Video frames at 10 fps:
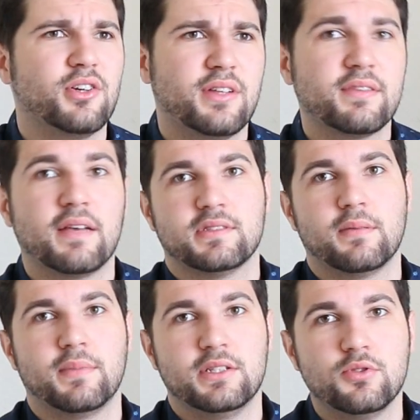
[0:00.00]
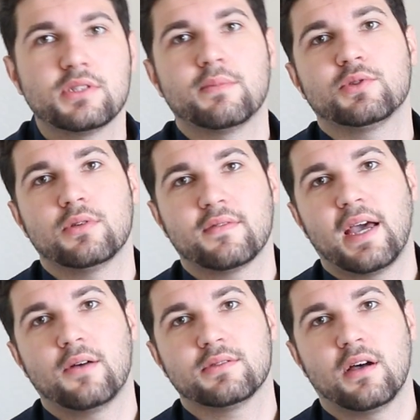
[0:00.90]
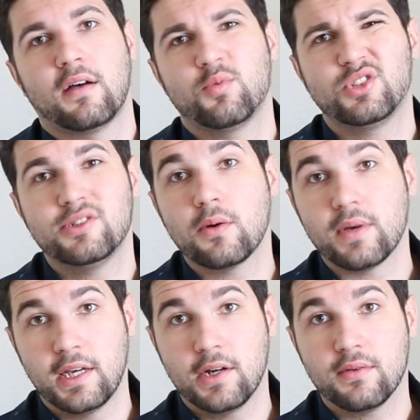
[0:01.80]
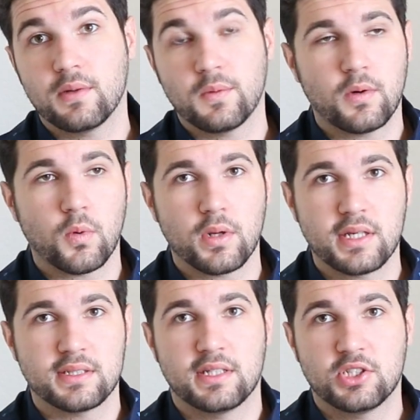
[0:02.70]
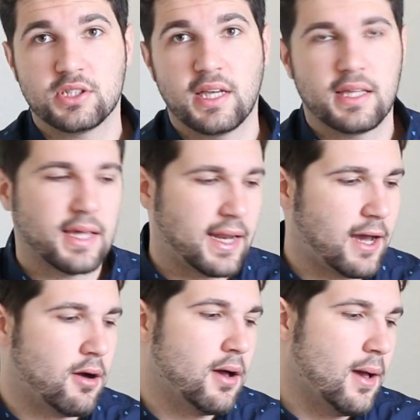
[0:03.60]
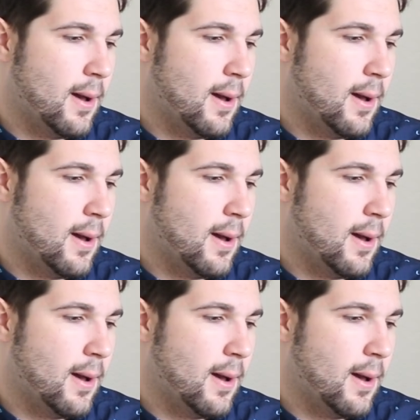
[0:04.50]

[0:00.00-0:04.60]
You'd have to have somebody do some sort of count off, which you don't hear in the recording because they just take that out,